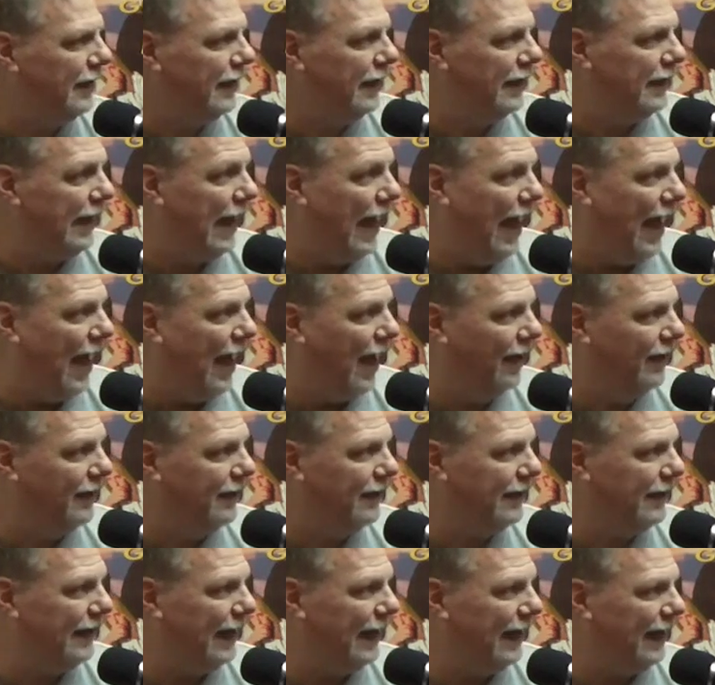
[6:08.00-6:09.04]
Yeah.
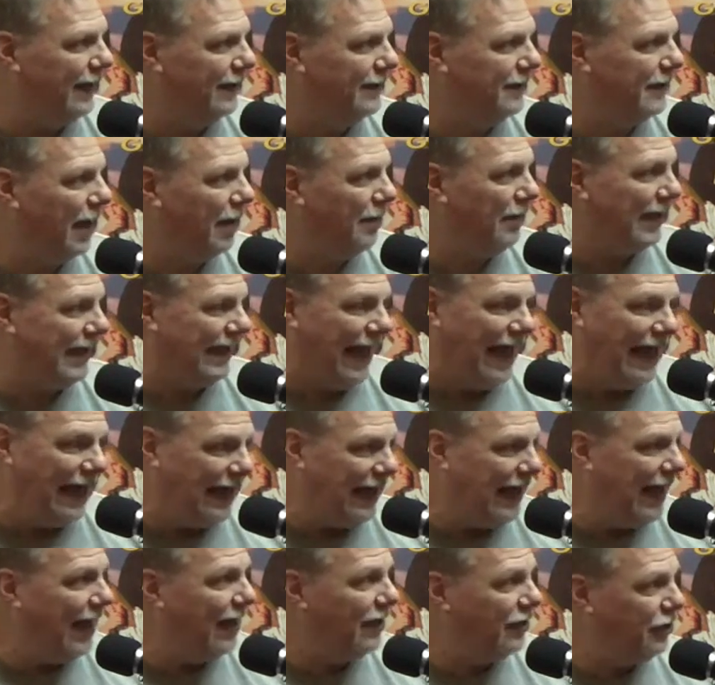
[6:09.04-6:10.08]
I mean,
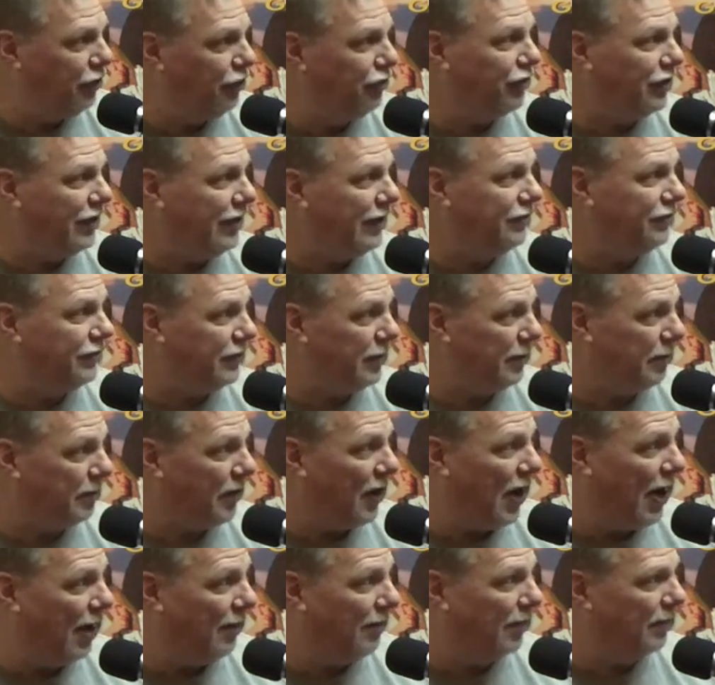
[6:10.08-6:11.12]
getting in usually isn't the problem.